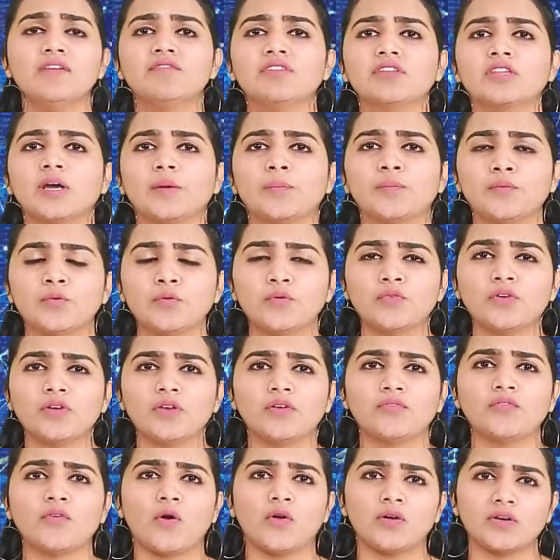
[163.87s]
with approval
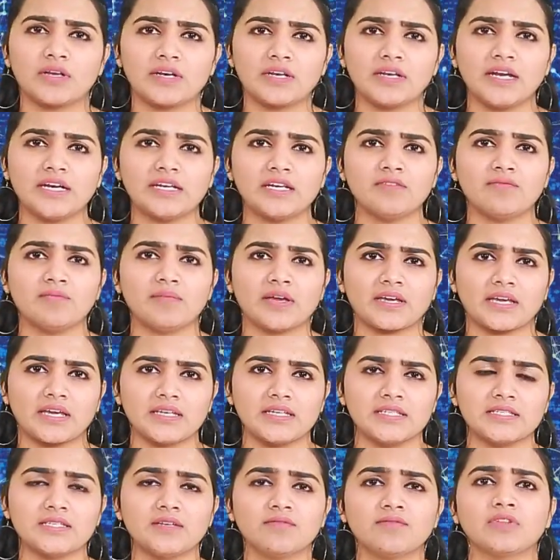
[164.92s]
of alternative
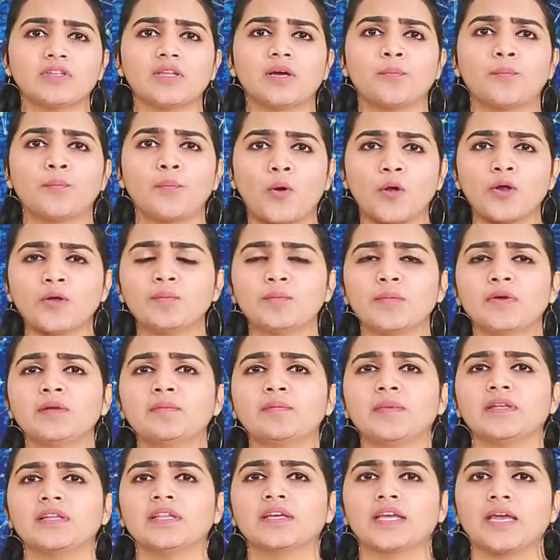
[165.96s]
mechanism with appointment
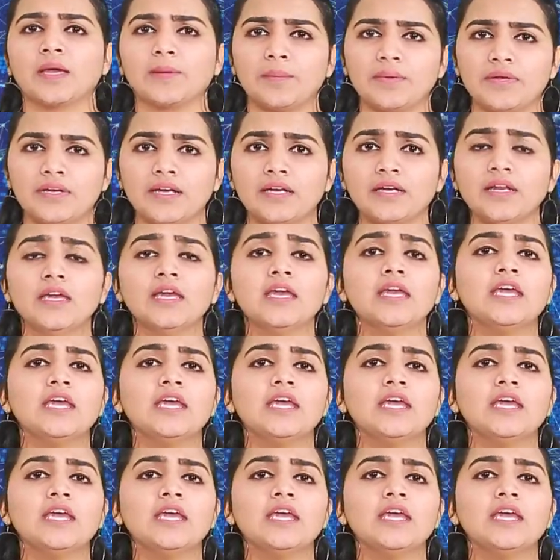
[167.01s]
by the Cabinet